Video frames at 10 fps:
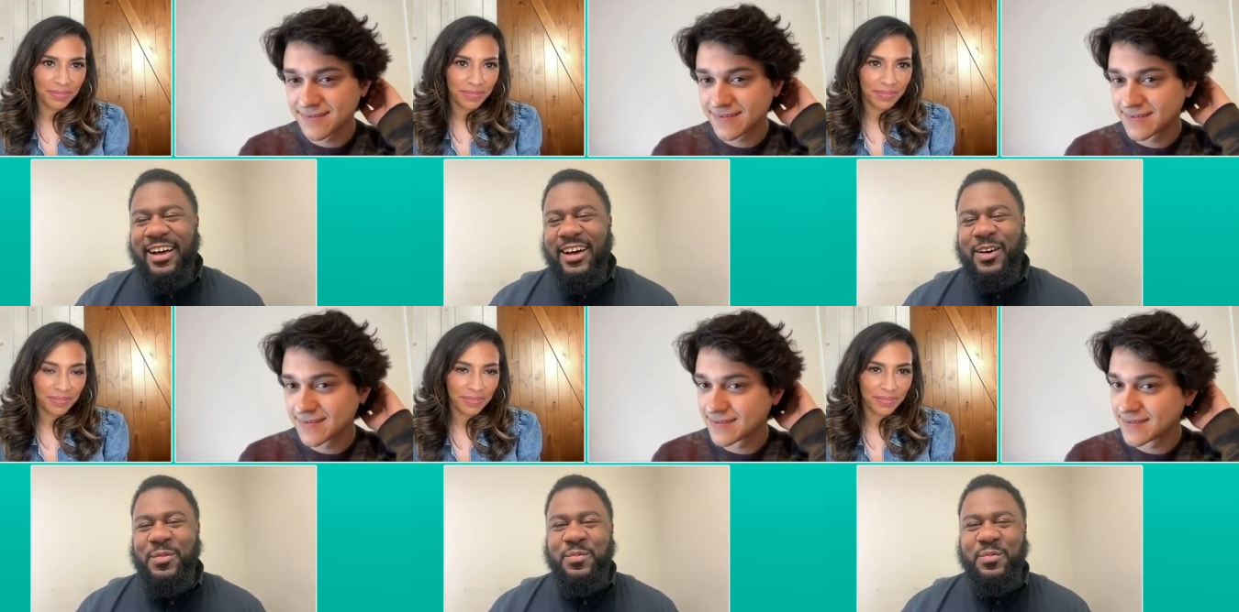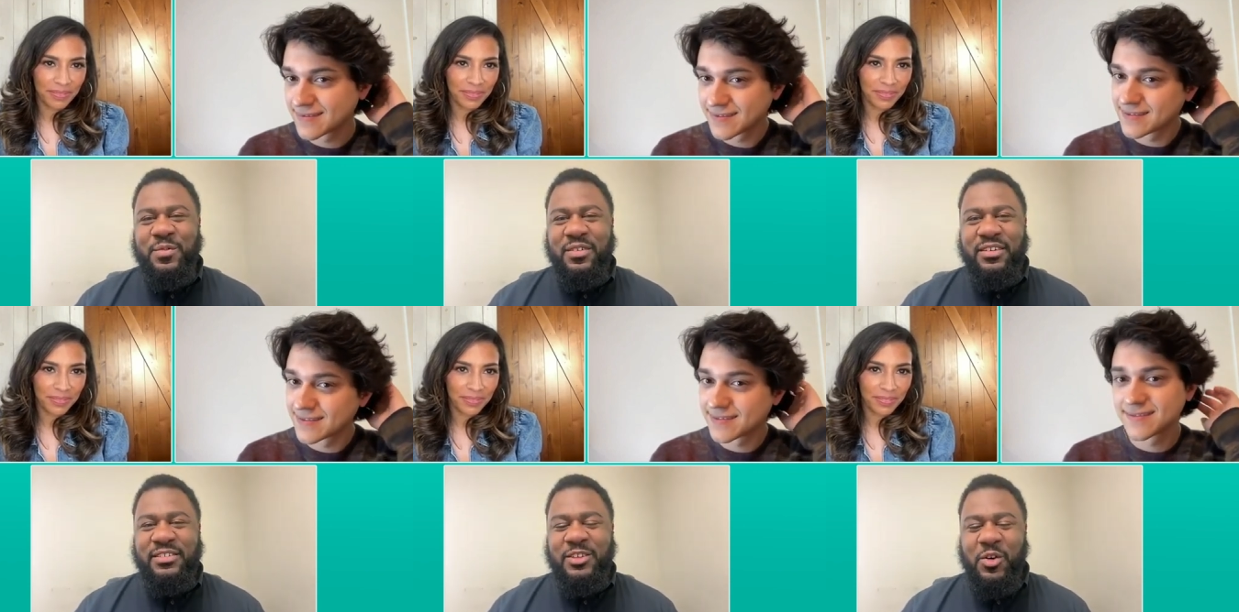Speaker 1: Um,
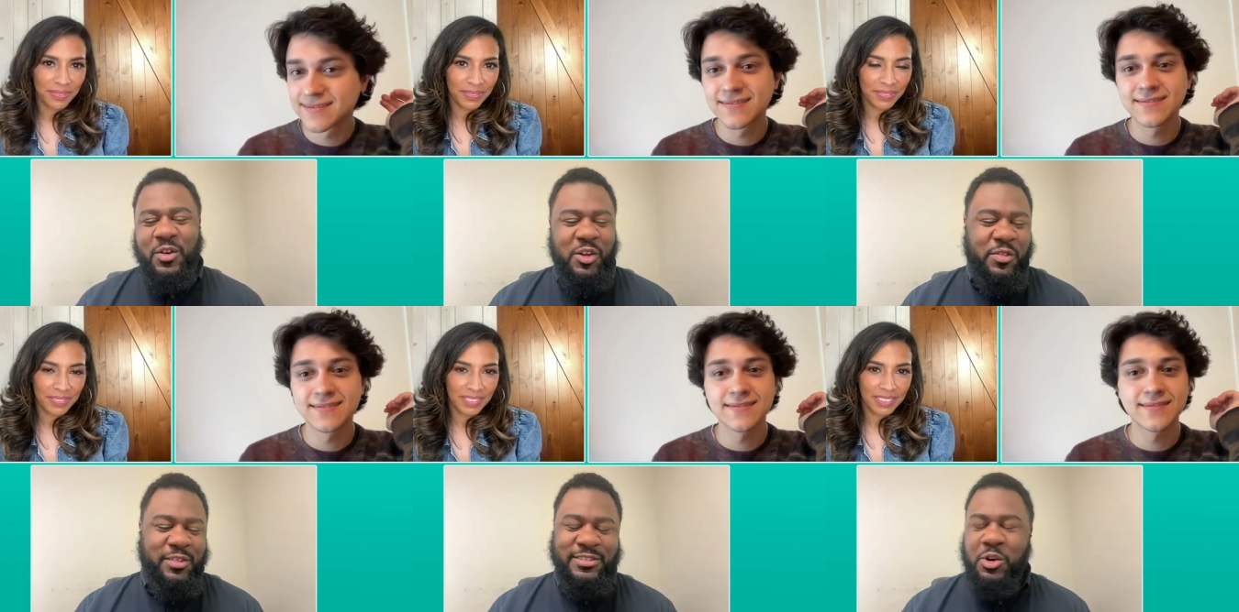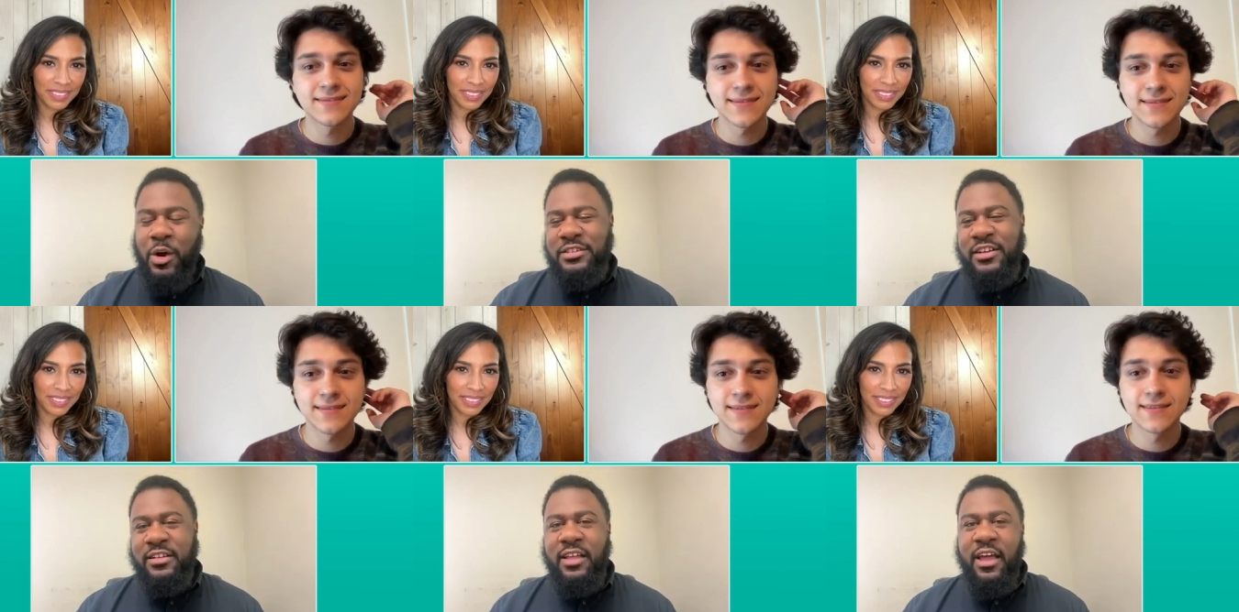so, you know, this is the
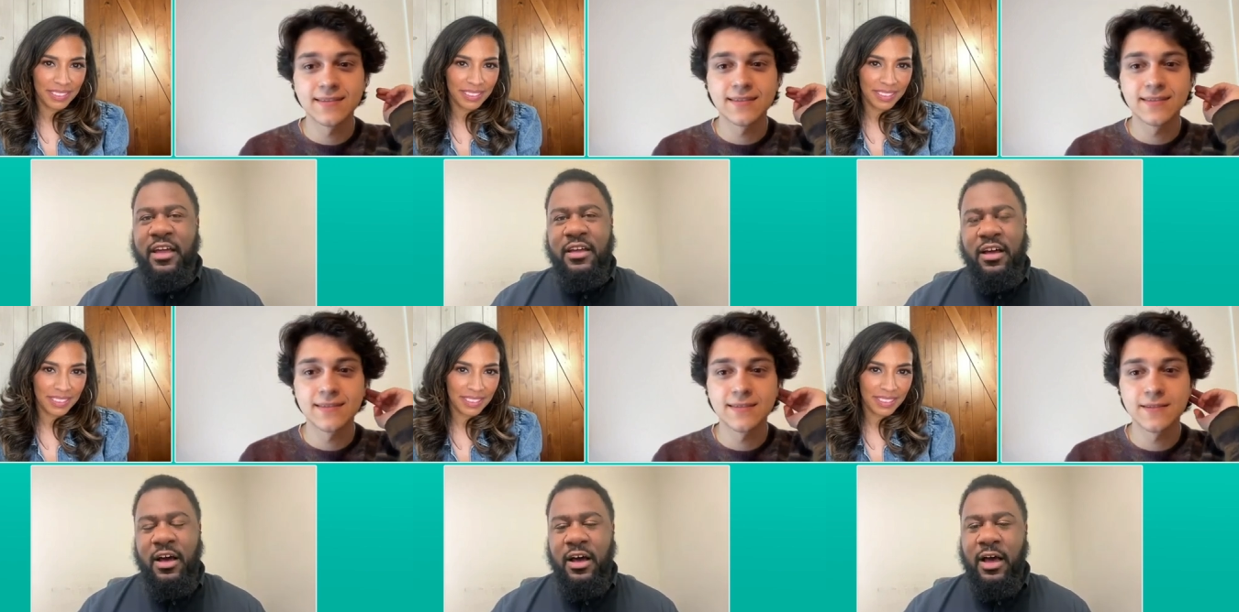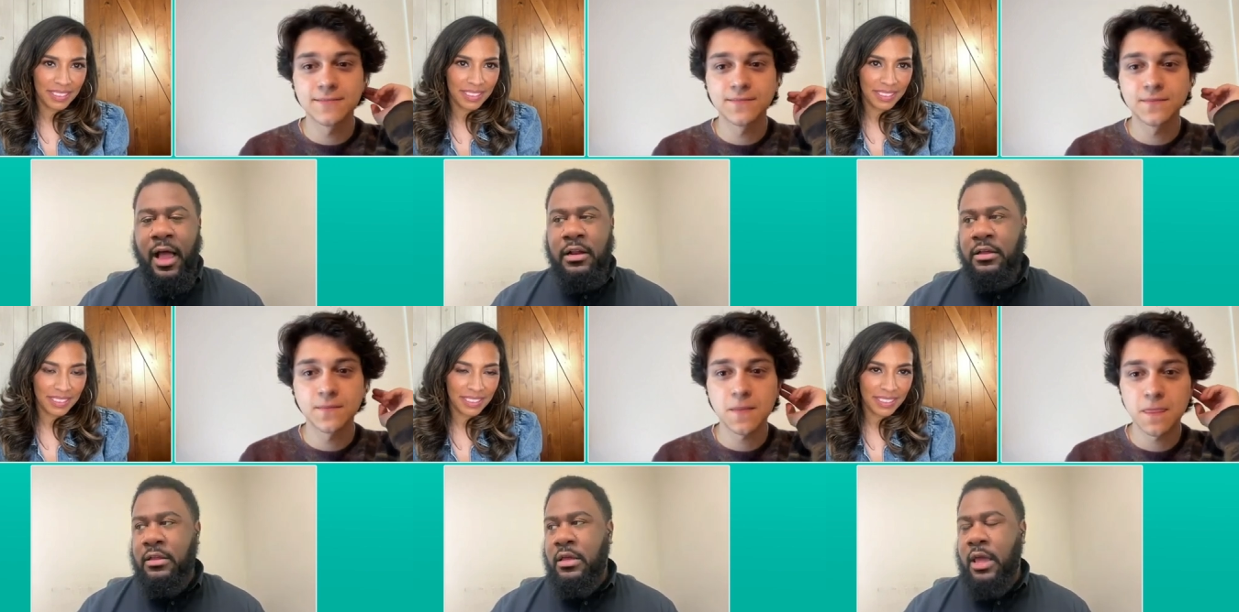question of the day. Uh, out of
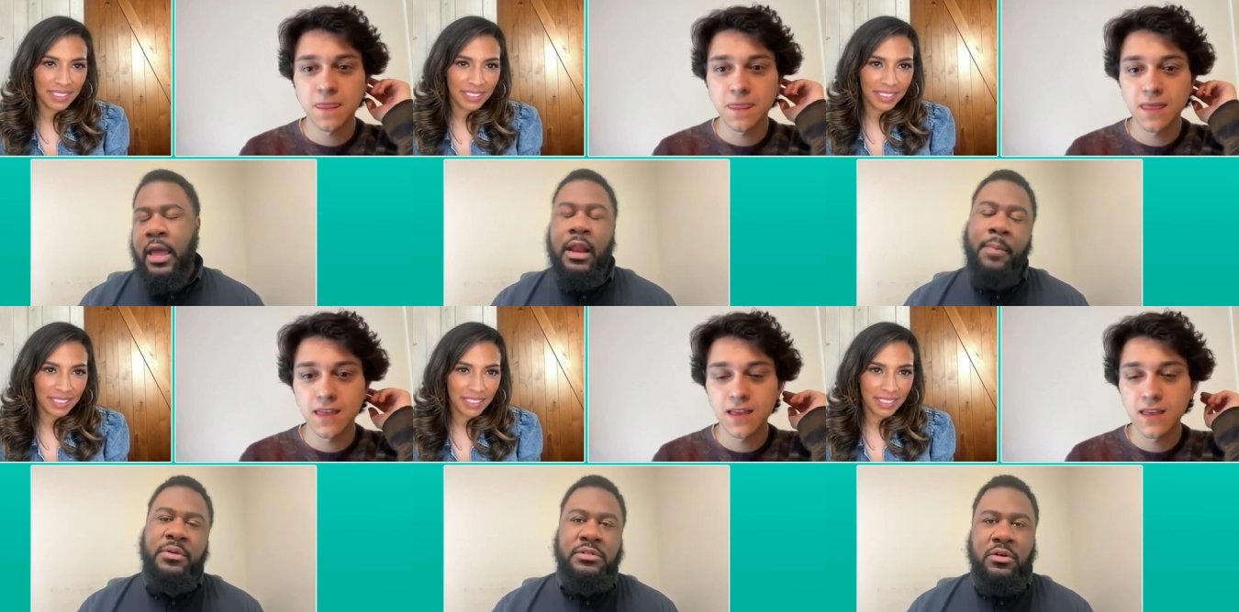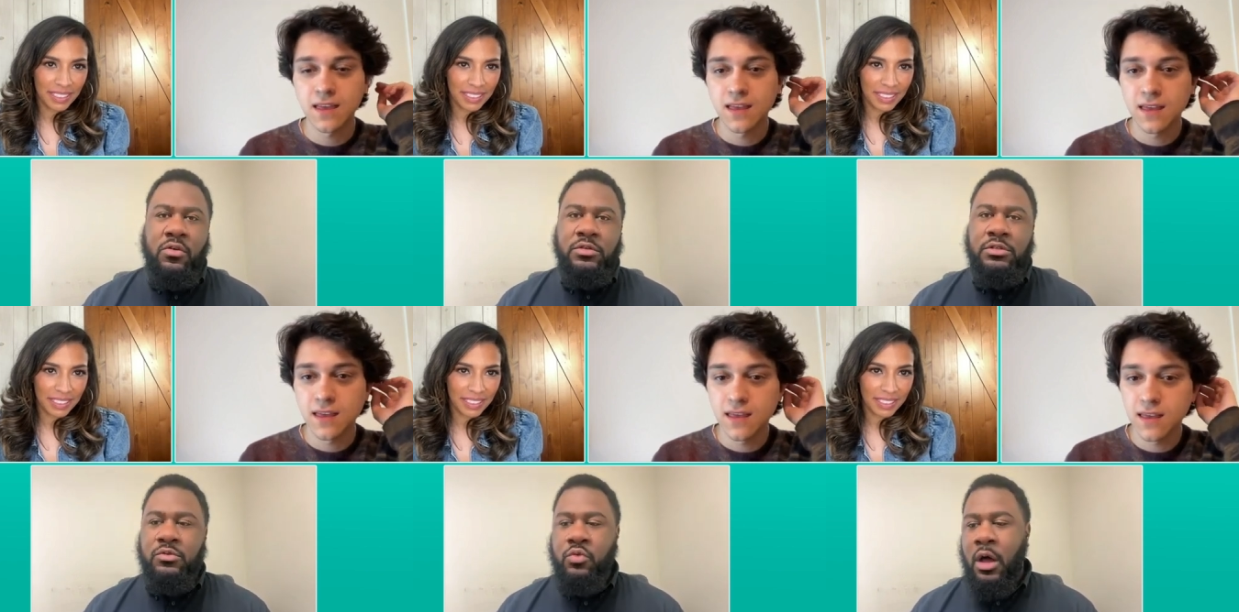the eight
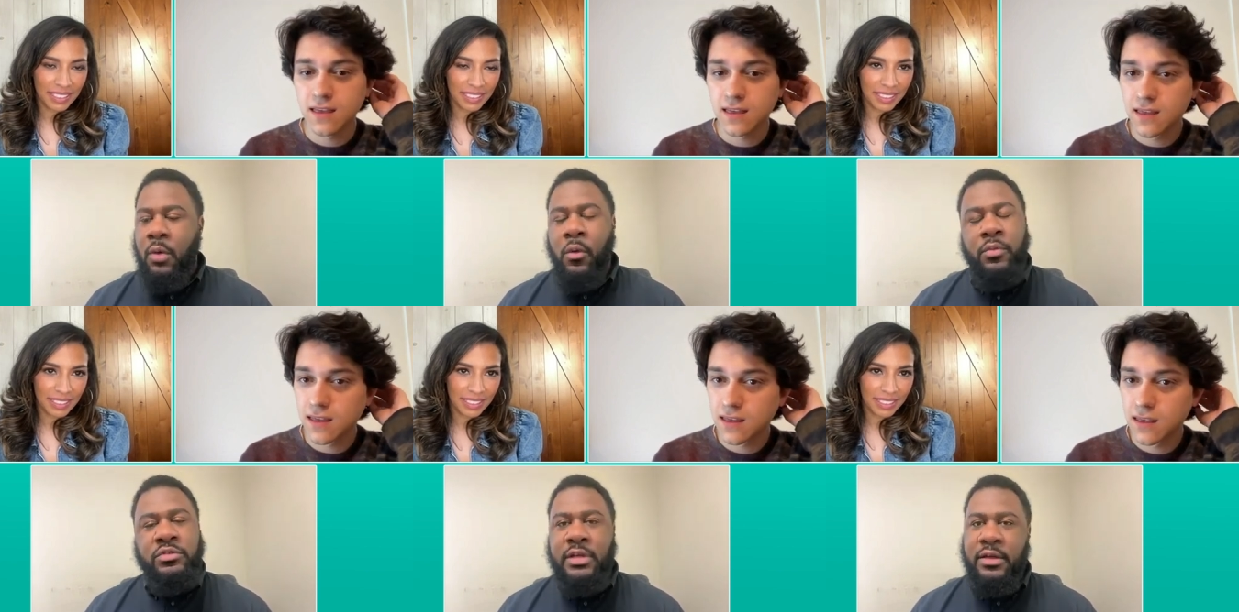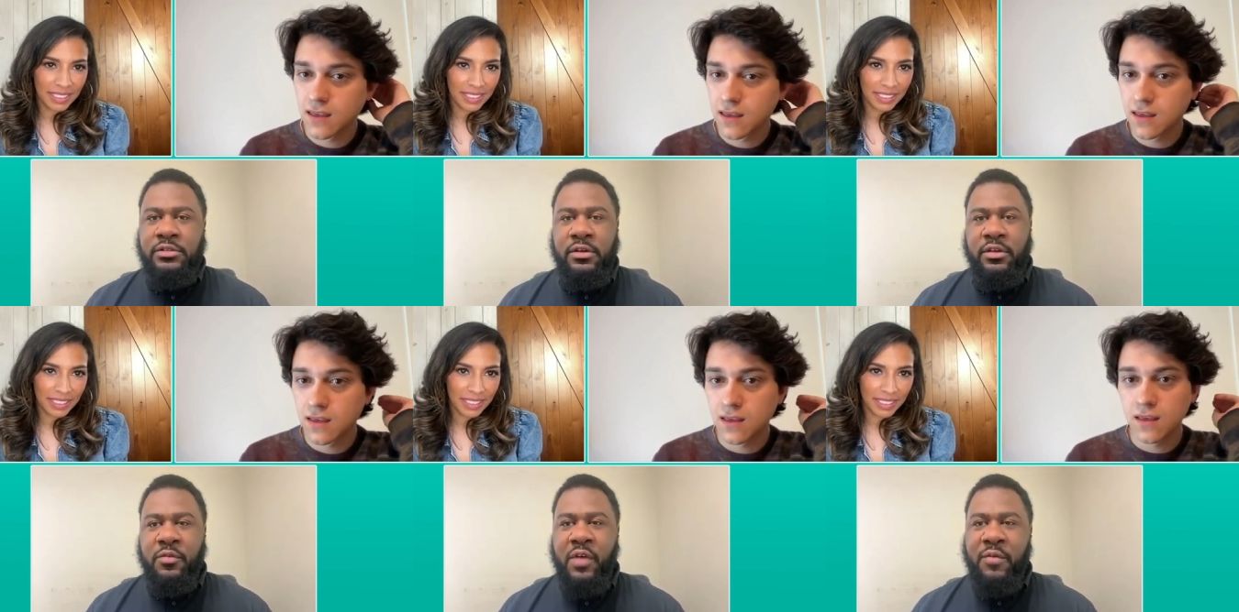episodes, uh, what would you say is your,
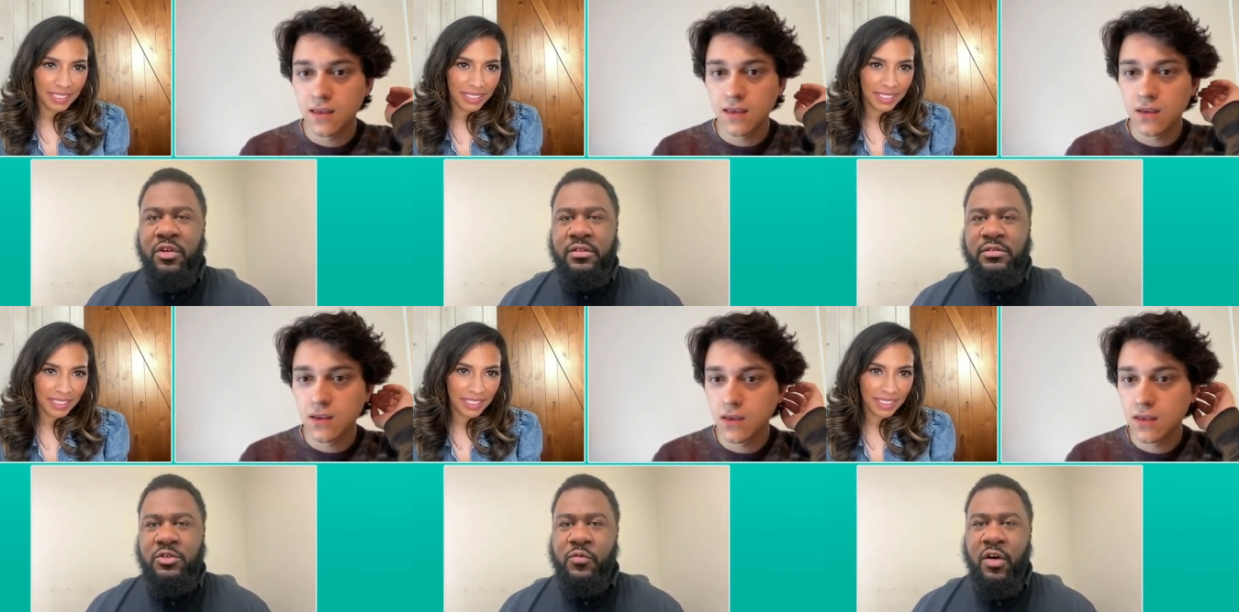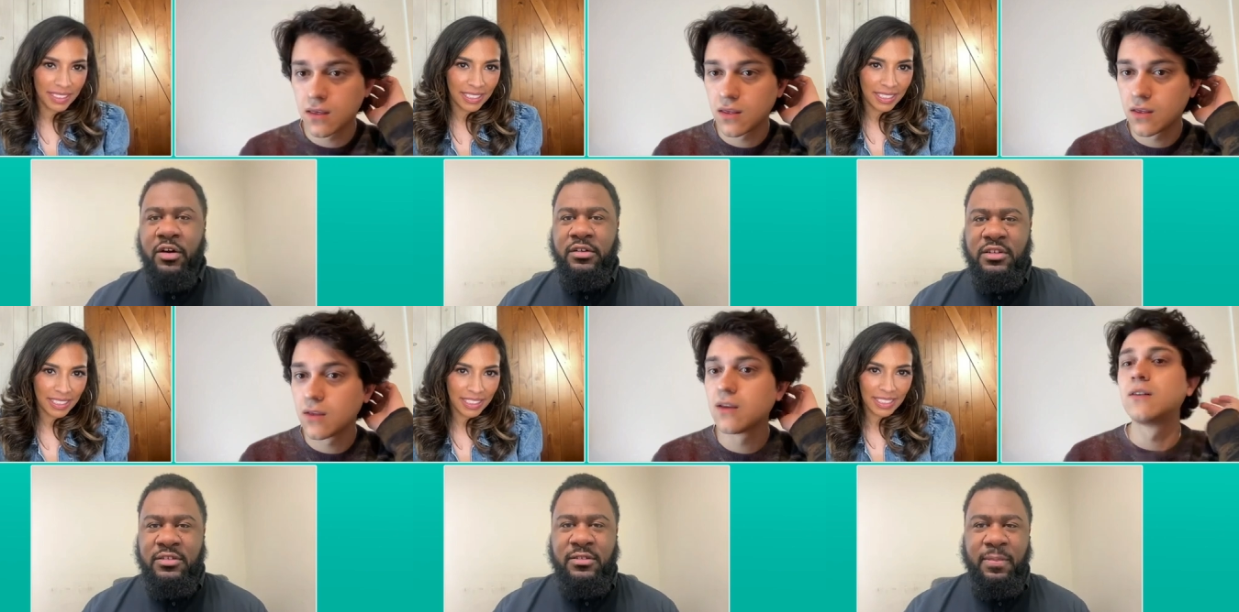your favorite so far this
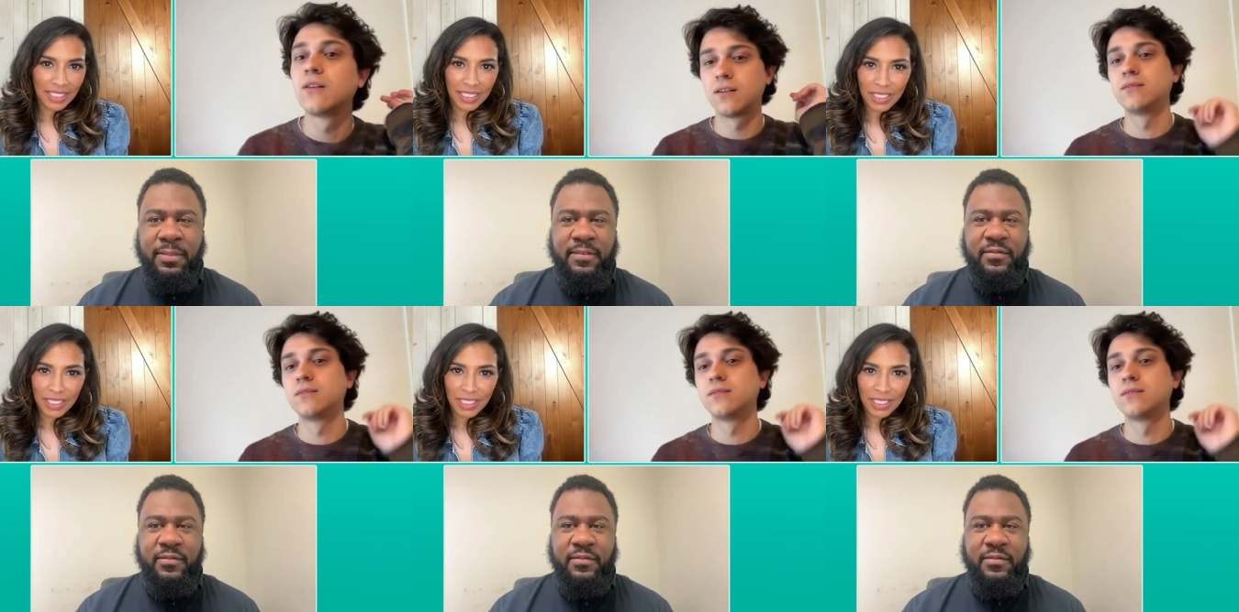season?